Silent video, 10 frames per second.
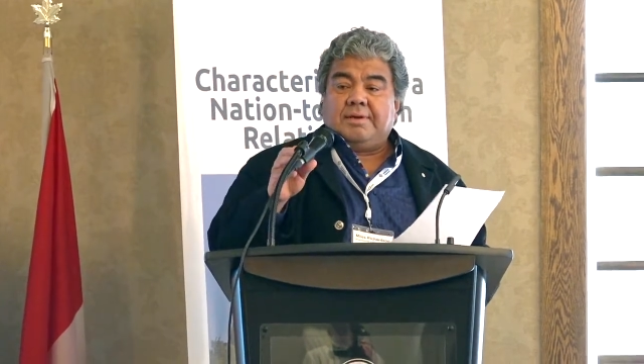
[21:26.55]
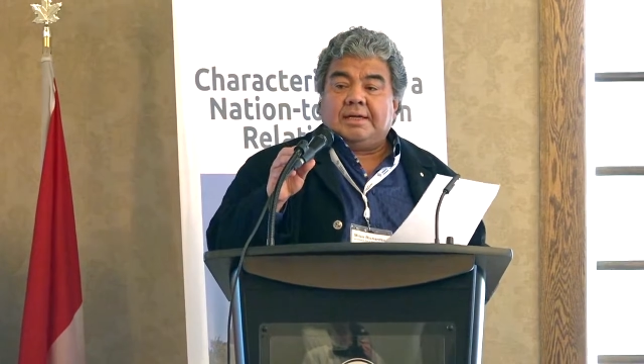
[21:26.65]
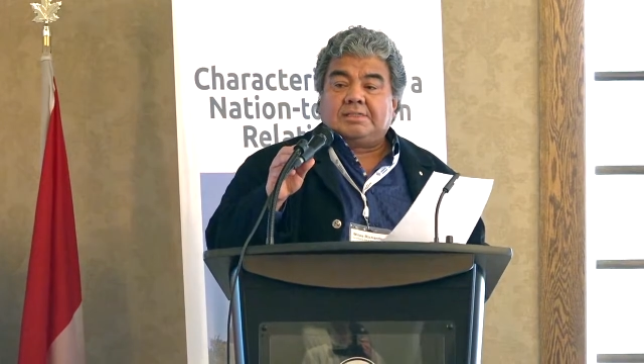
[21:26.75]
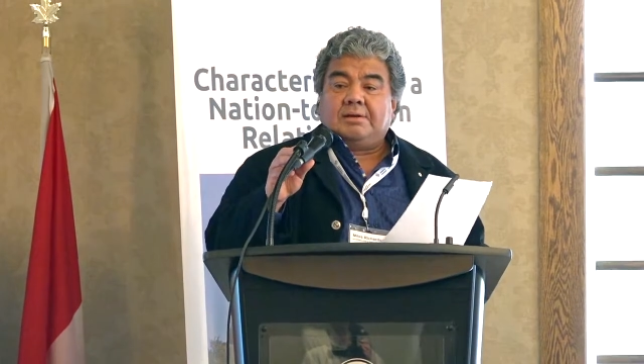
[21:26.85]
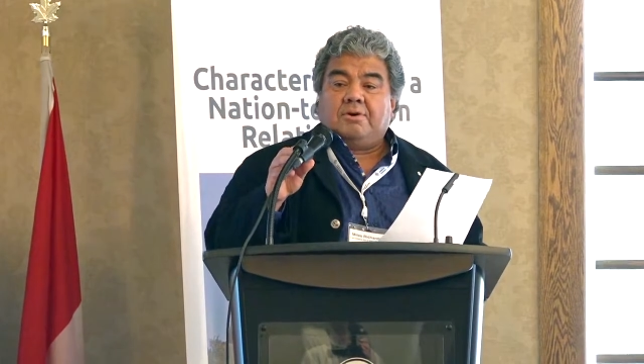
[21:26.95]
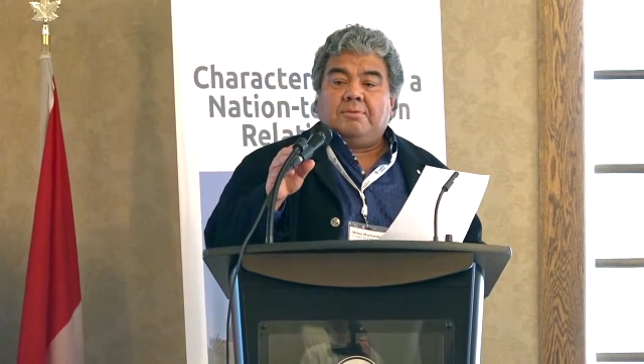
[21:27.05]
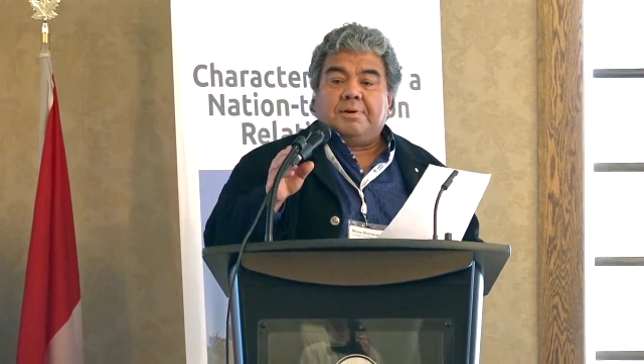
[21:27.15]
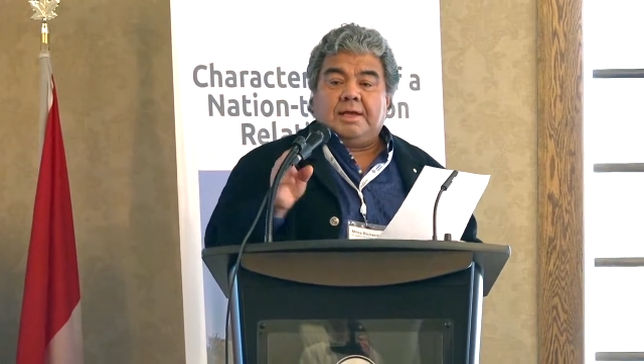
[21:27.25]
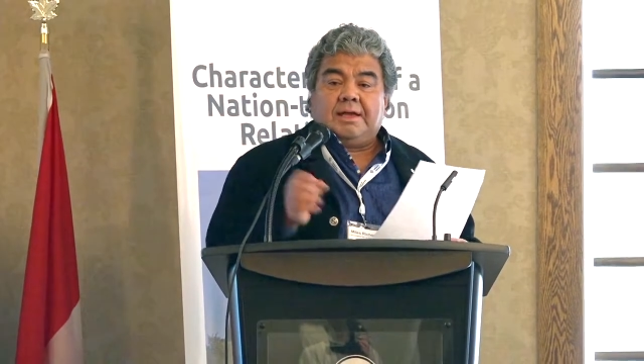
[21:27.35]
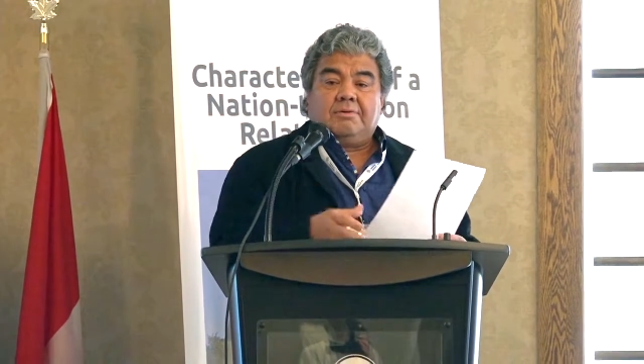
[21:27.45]
make some
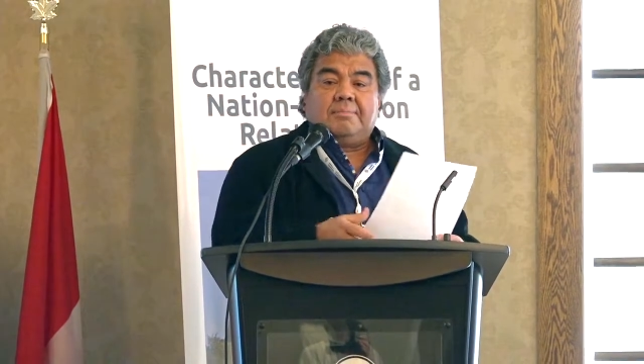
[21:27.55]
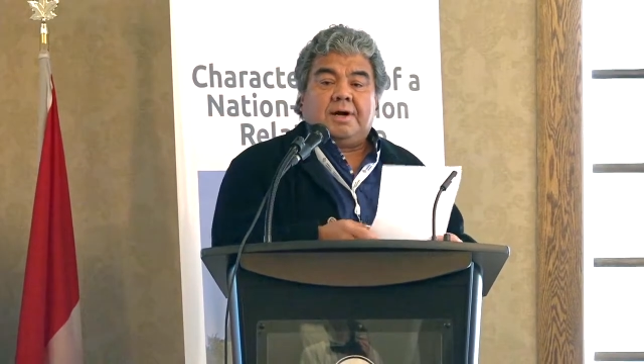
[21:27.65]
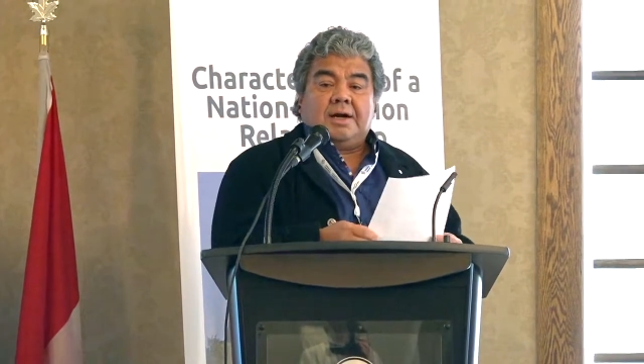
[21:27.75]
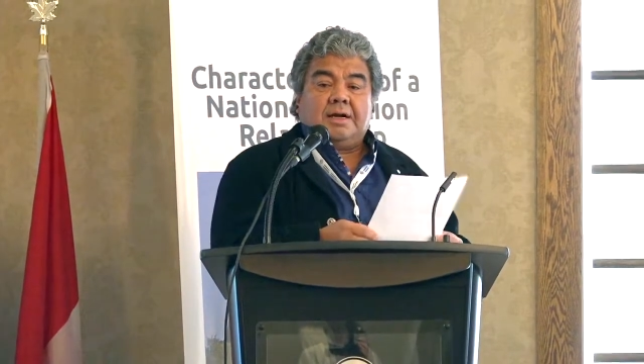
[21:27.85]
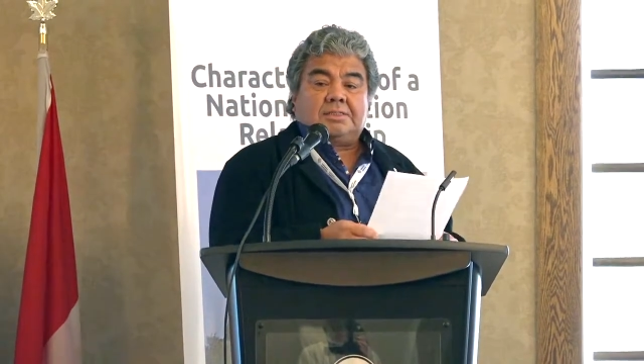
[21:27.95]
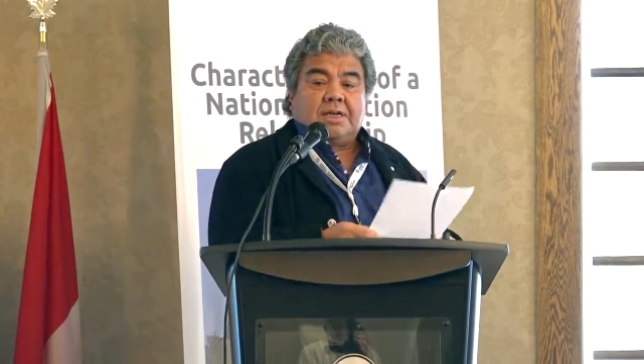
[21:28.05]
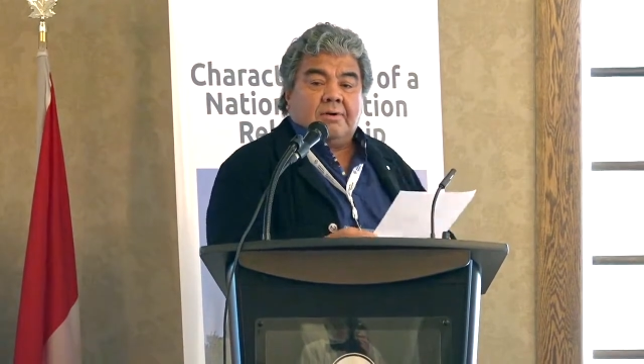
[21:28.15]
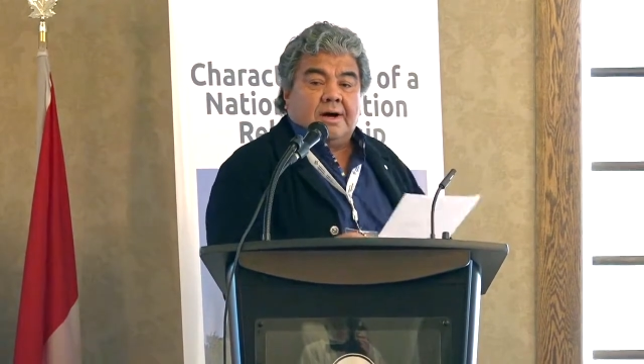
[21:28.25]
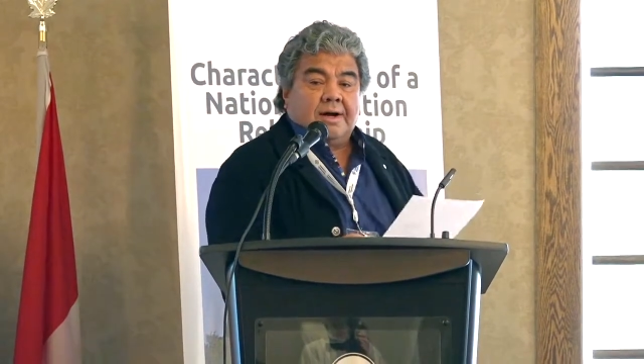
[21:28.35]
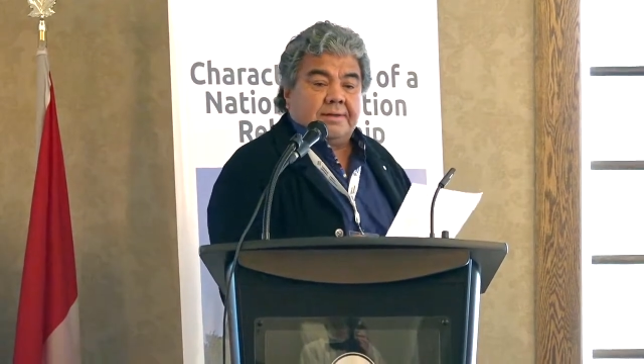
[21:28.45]
opening remarks.
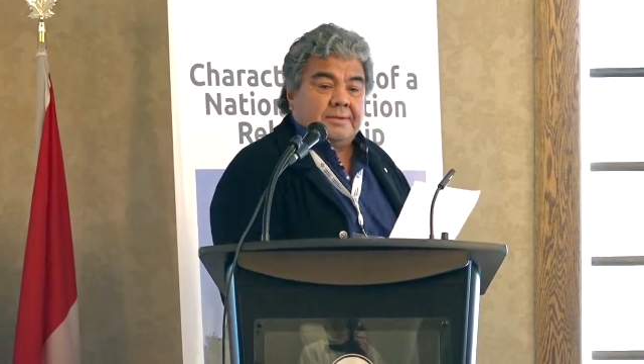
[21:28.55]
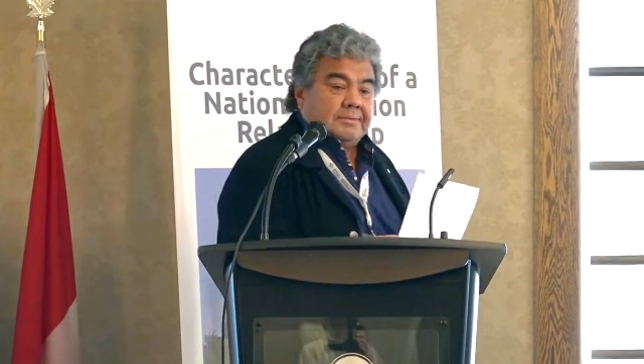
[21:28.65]
How